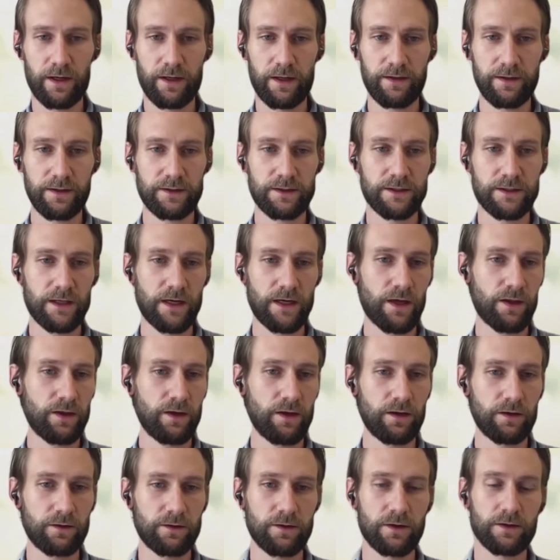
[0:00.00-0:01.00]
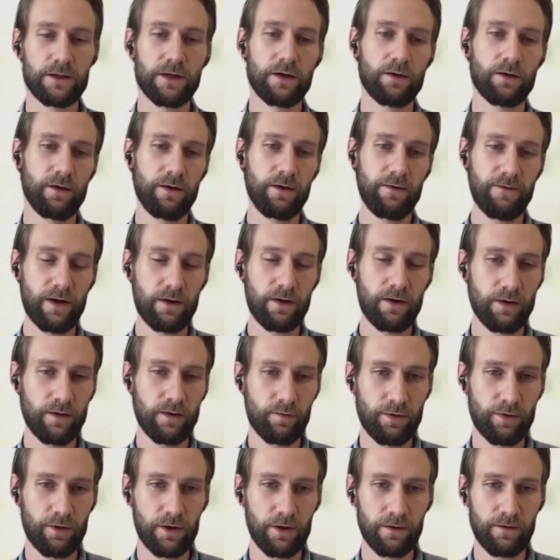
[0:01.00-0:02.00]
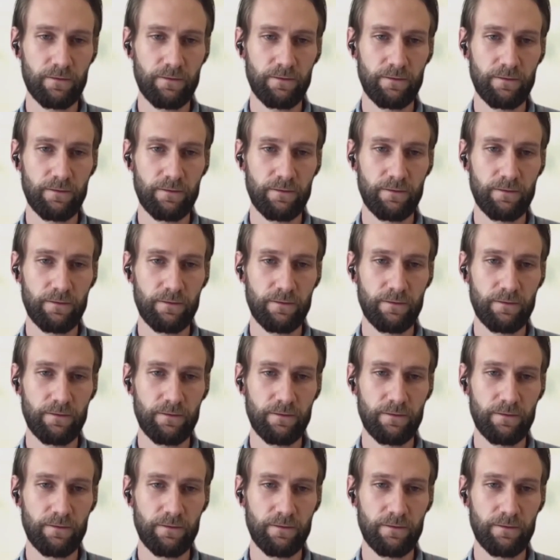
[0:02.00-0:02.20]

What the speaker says: And this is, I think, not only very important